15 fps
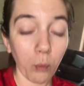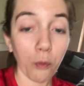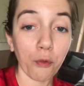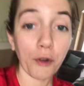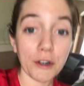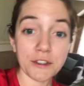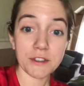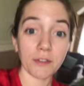
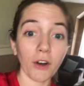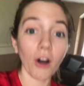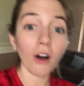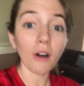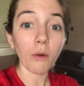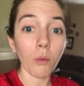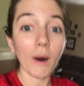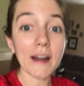First of
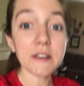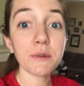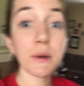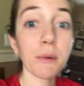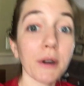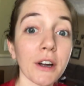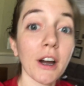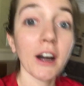all, why do we
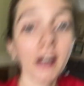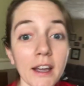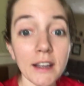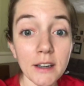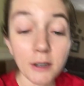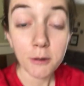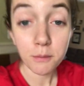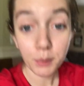work
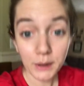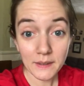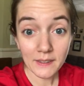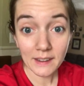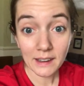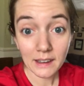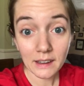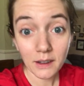on
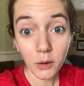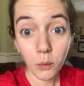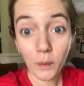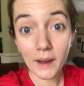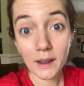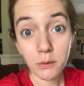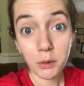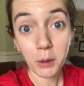breathing
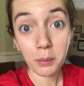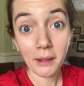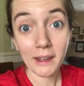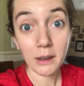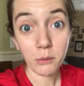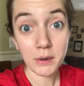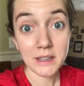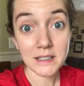when we're
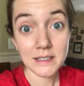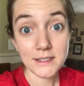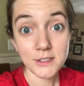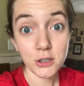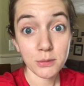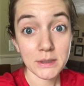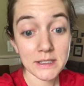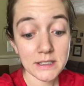playing wind
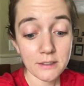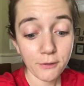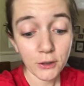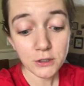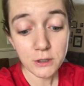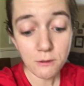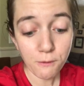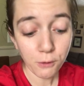instruments?
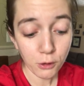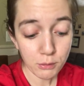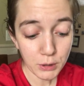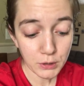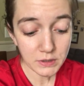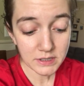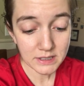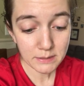First and
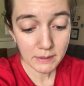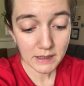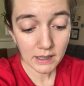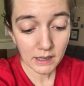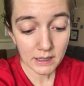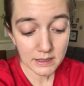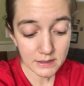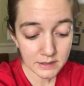foremost, it's
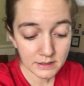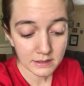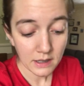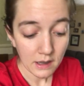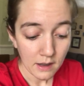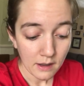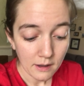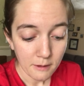because
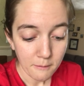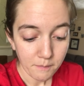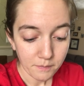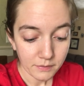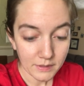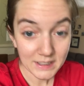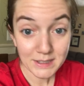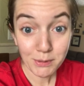
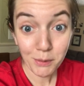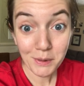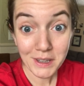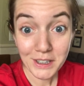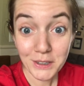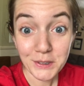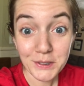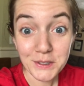that's what we
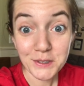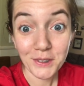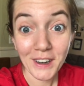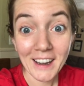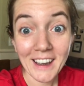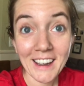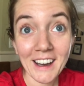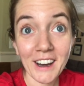use,
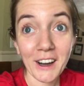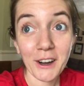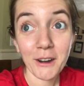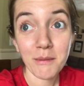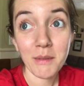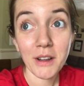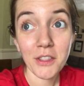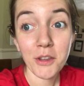right?
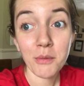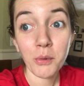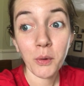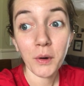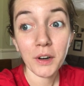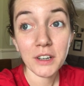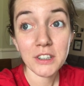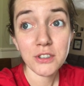The
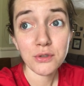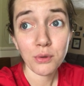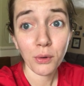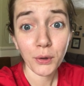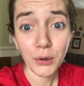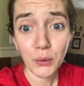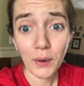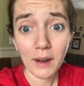more
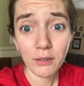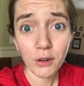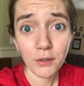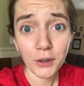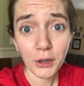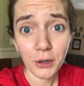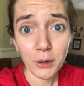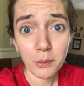control you have
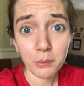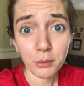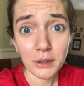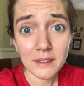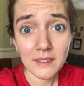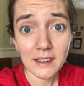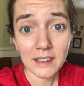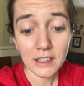over your
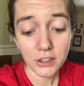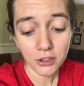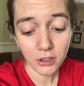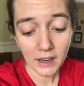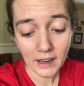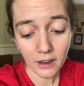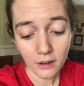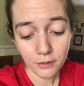breathing and your
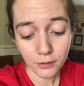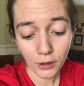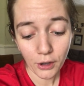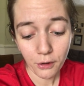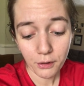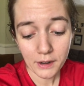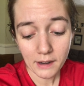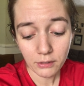
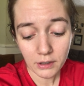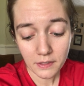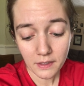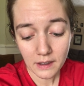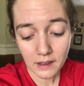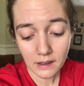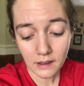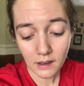airflow and
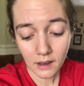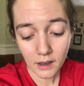everything,